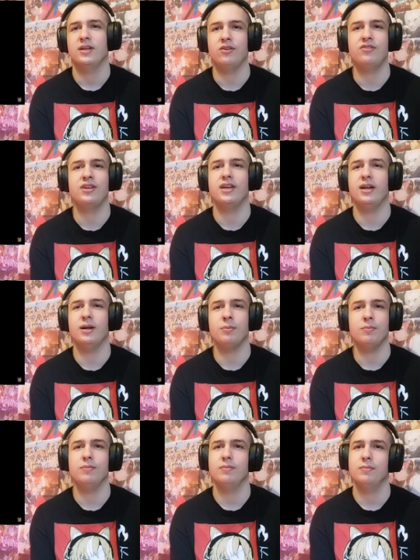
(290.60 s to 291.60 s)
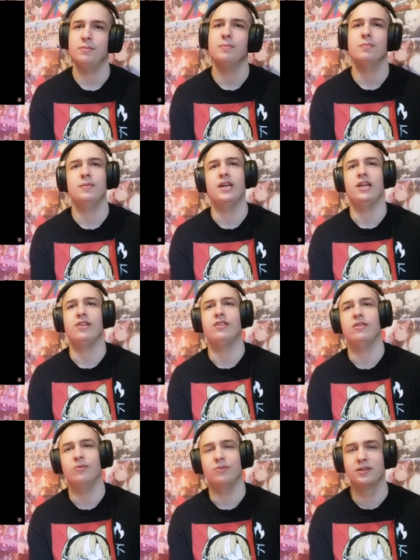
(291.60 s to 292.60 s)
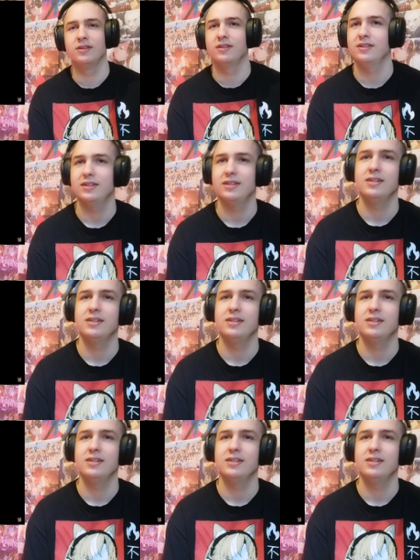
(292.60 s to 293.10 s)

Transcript: Once again, I'm less that long.